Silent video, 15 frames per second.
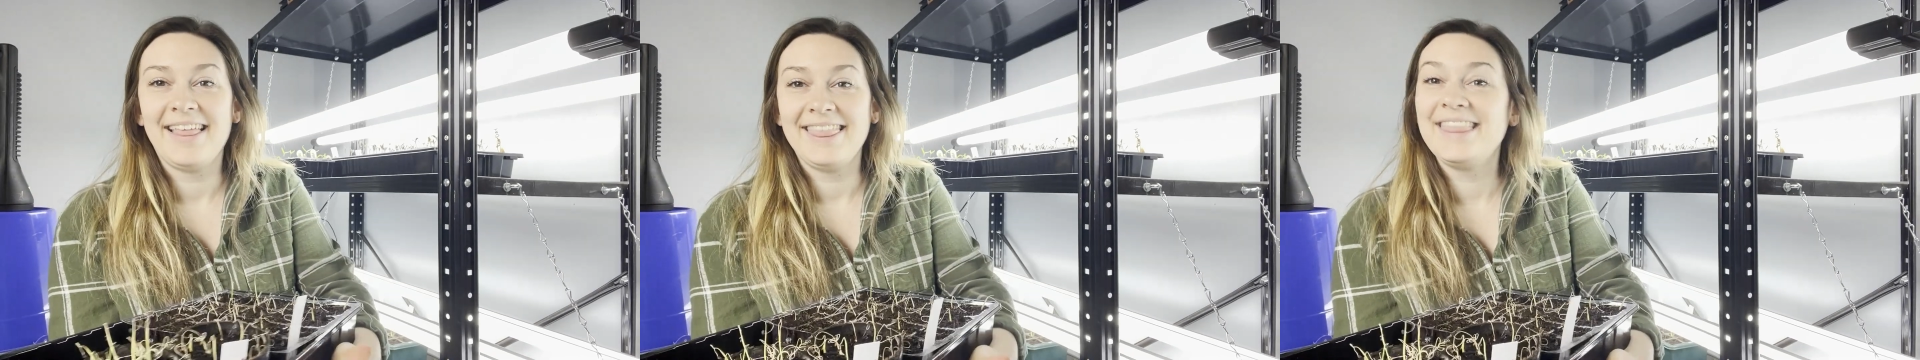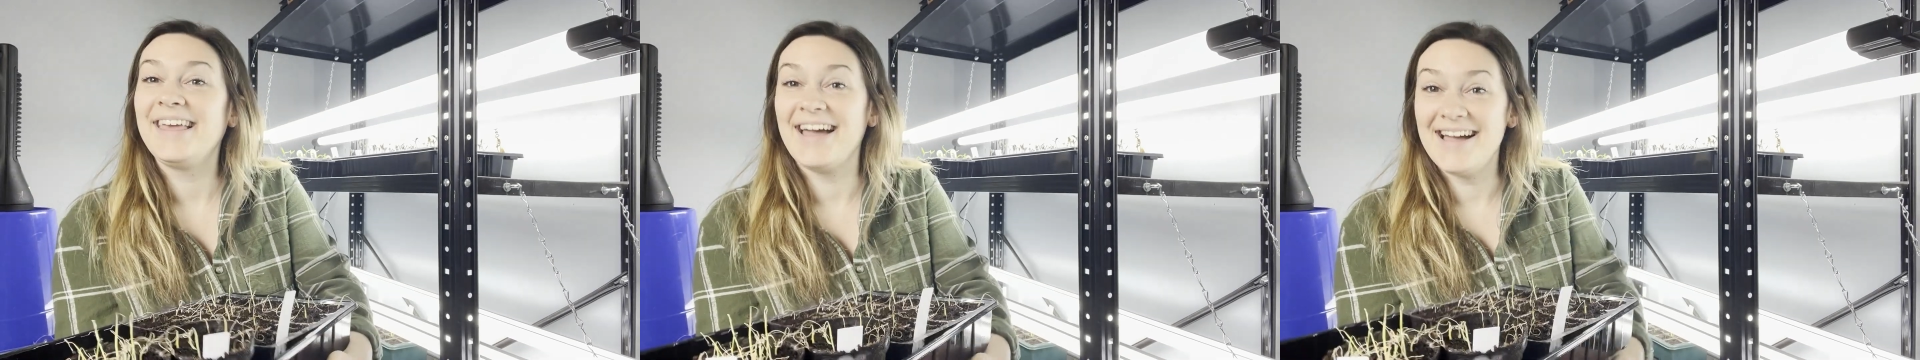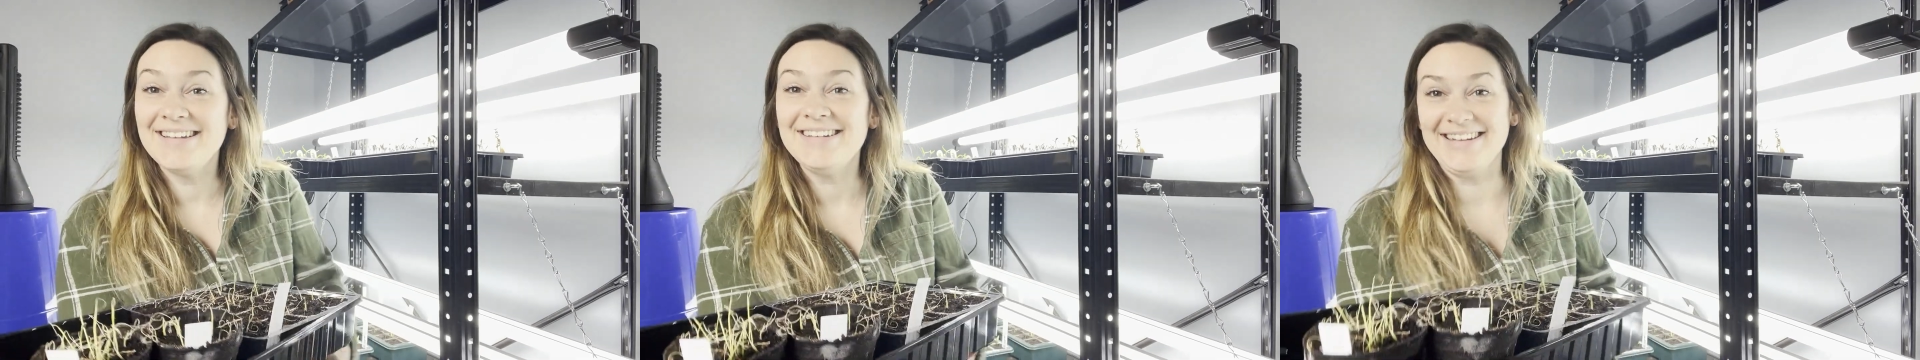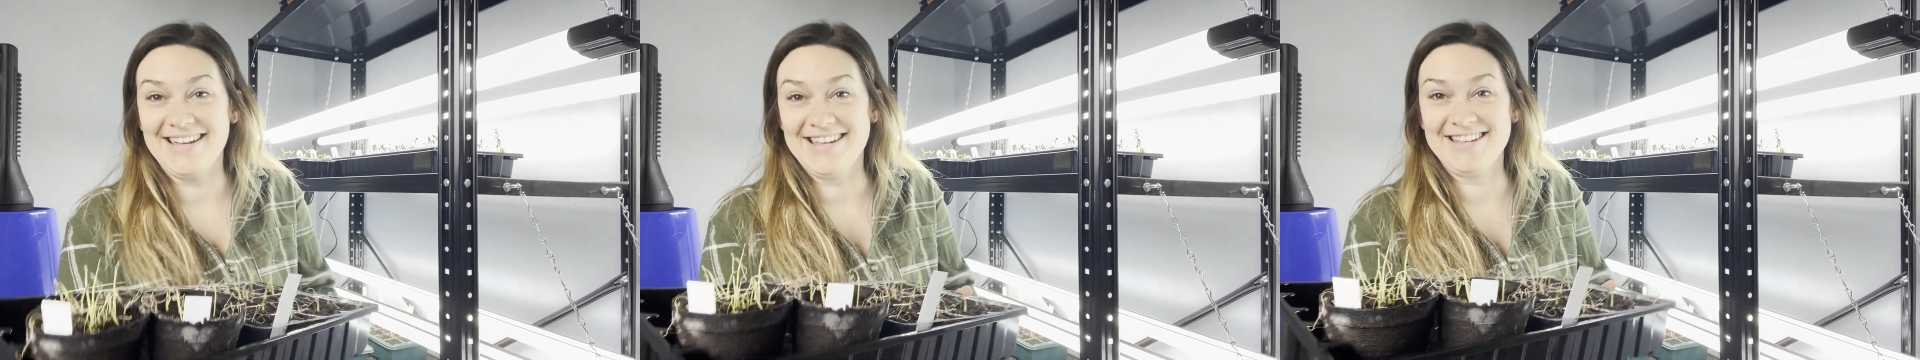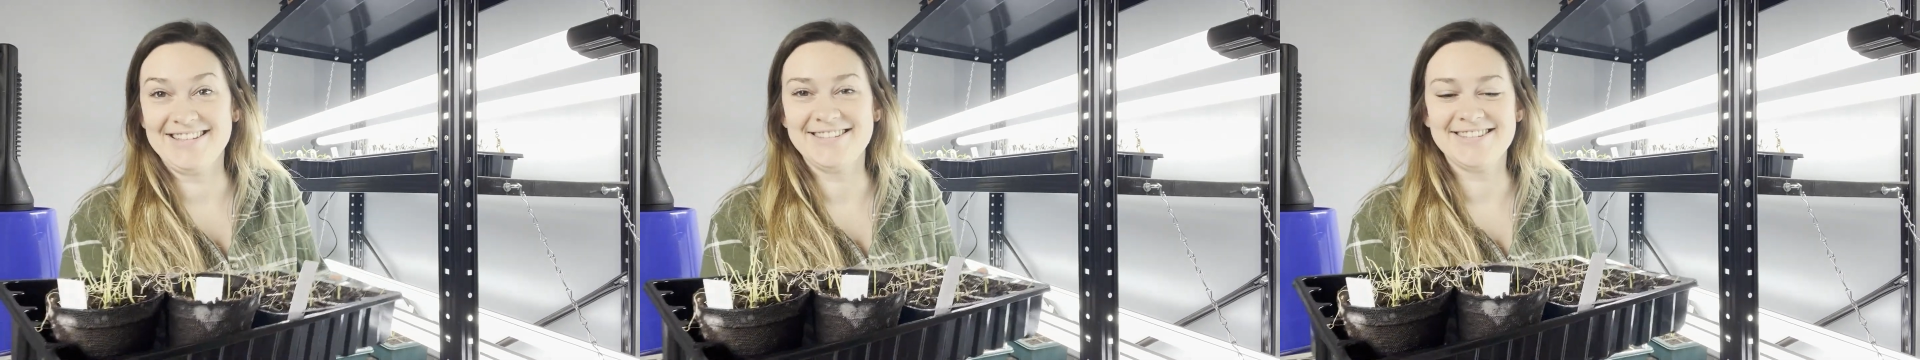The
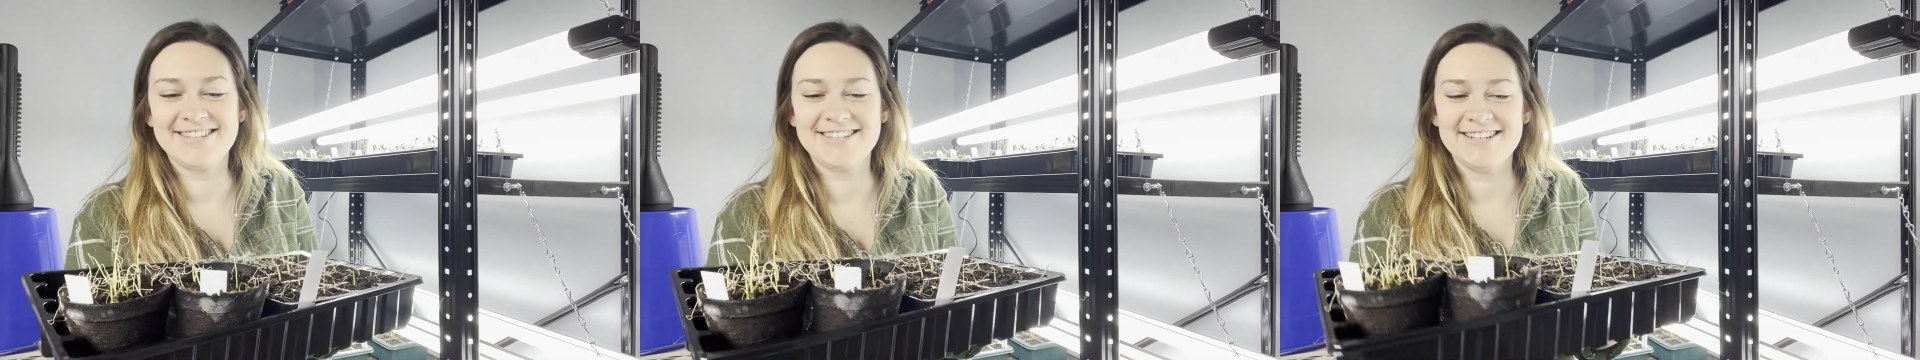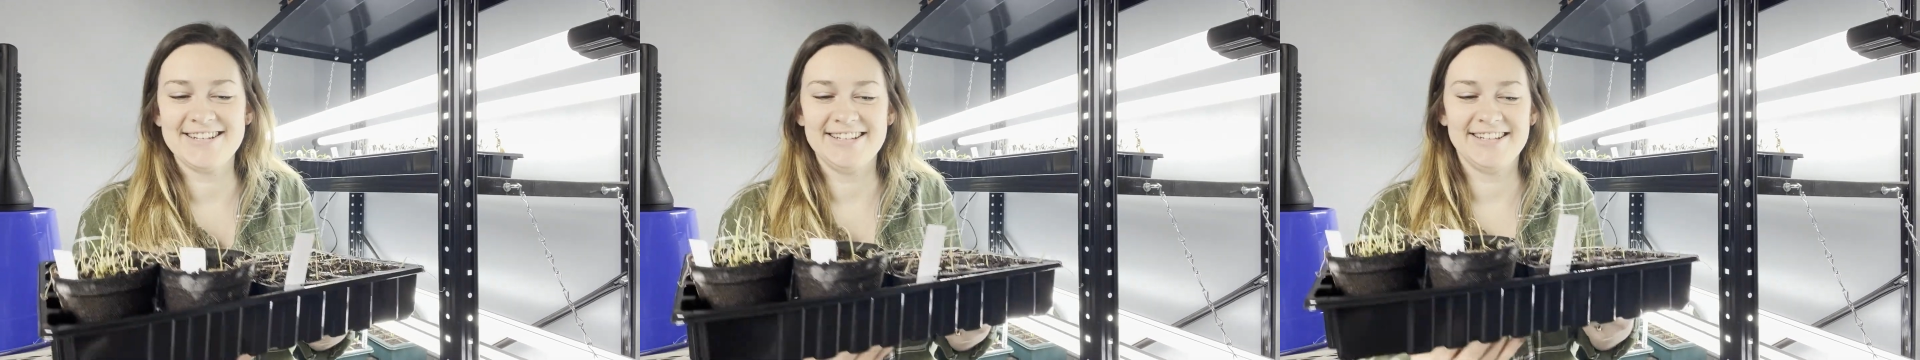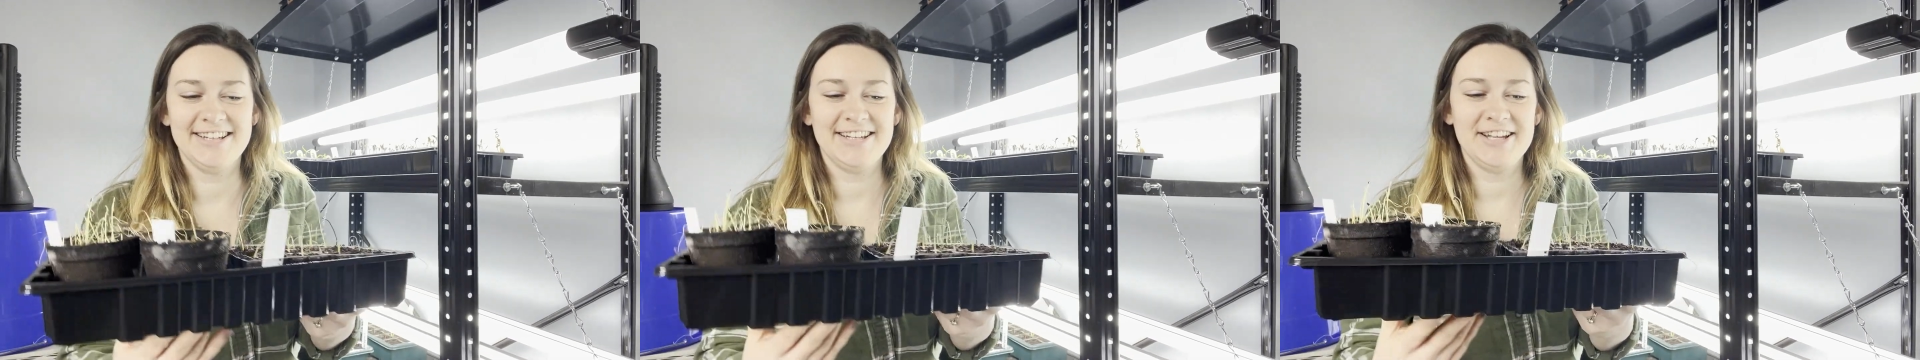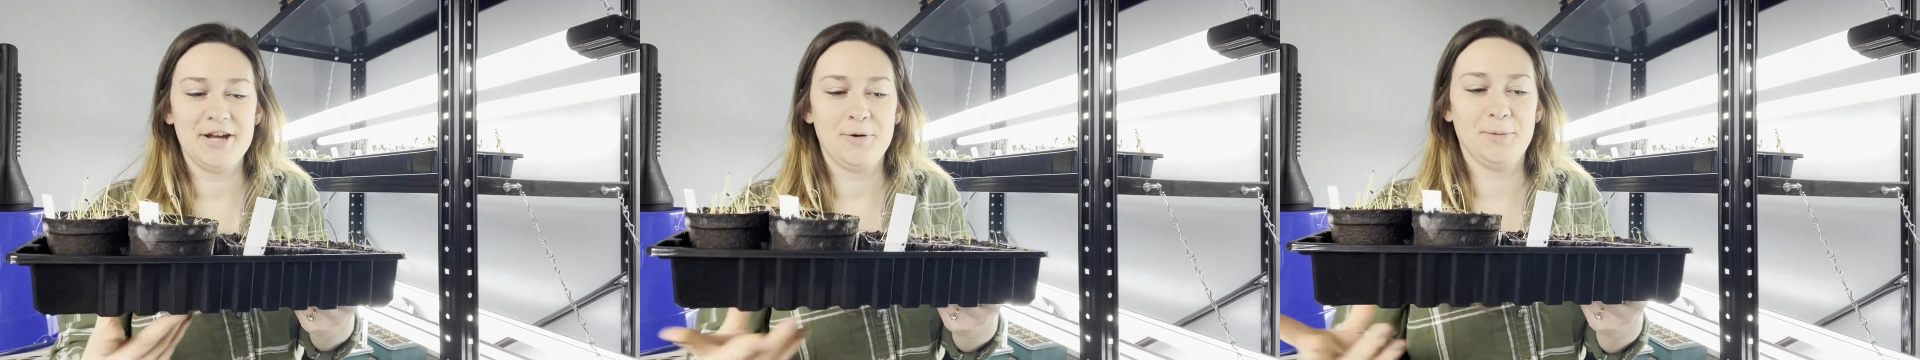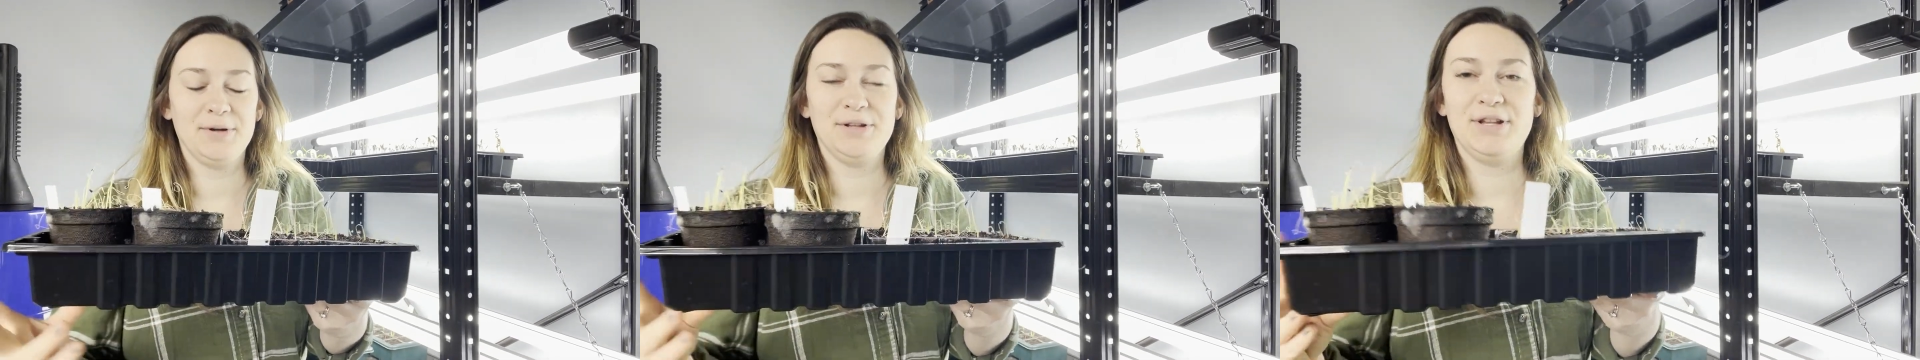onions
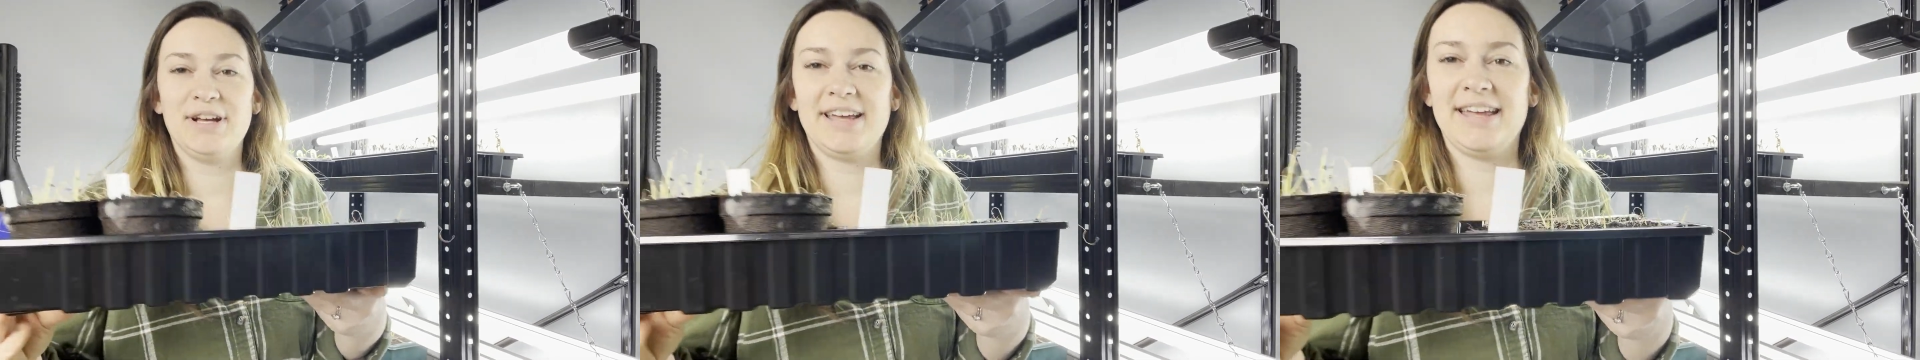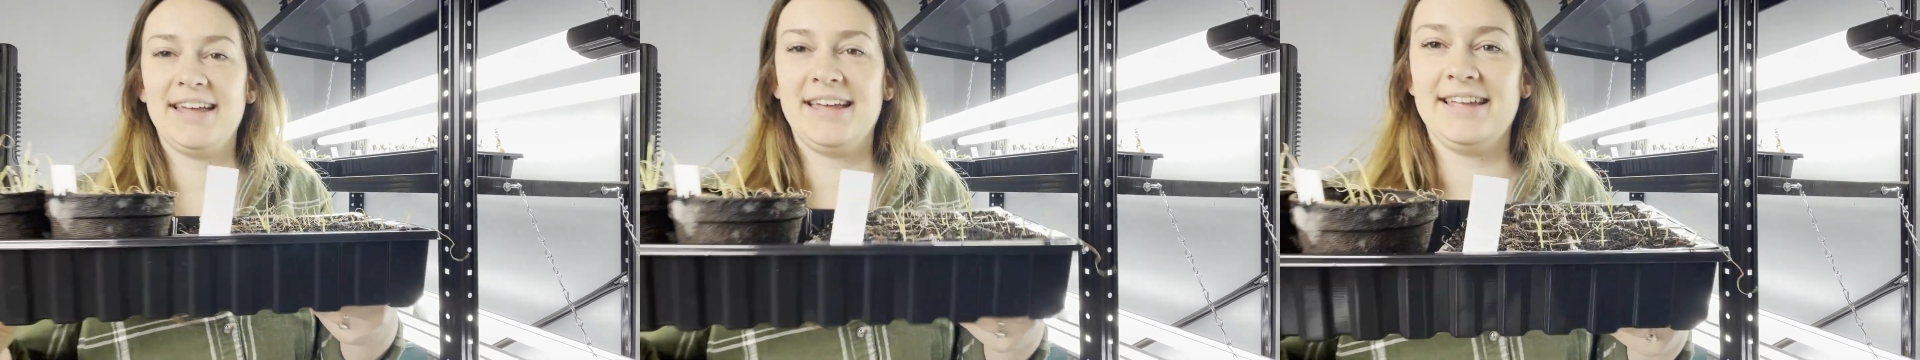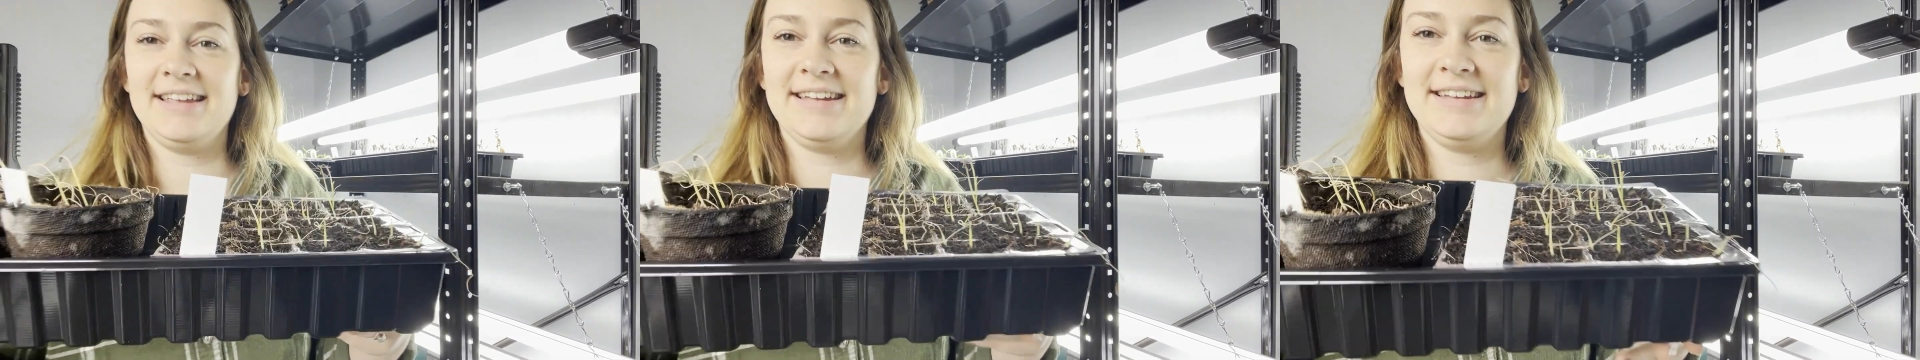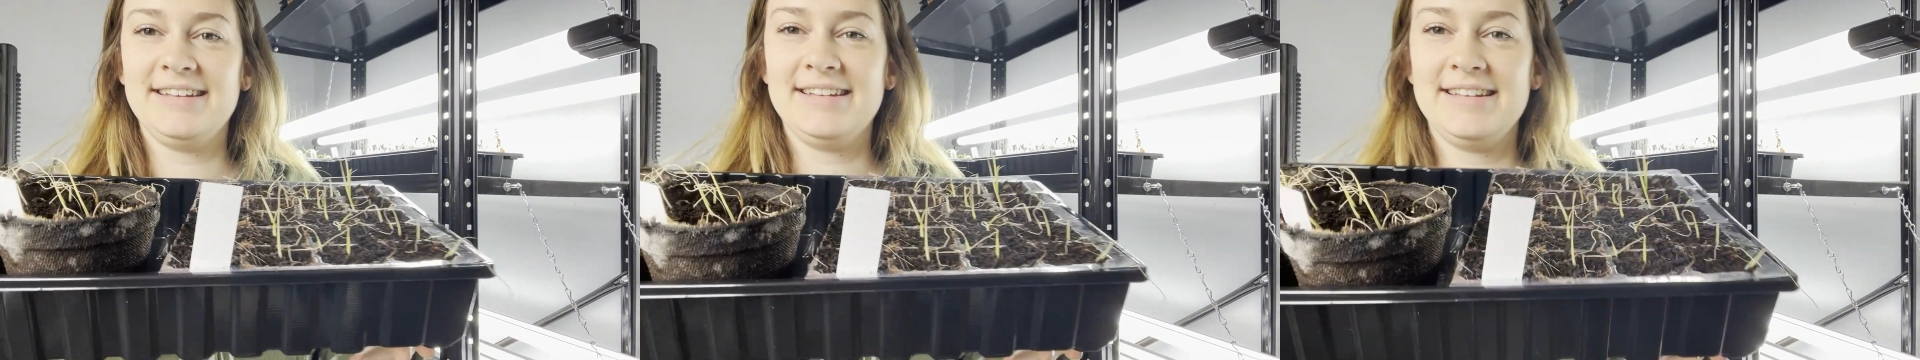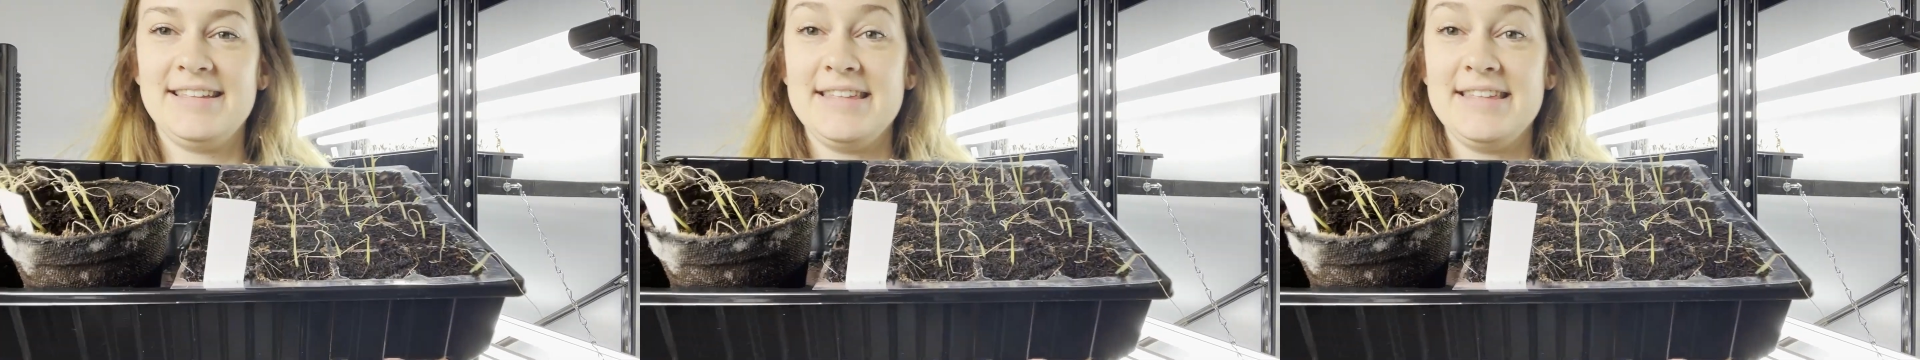were looking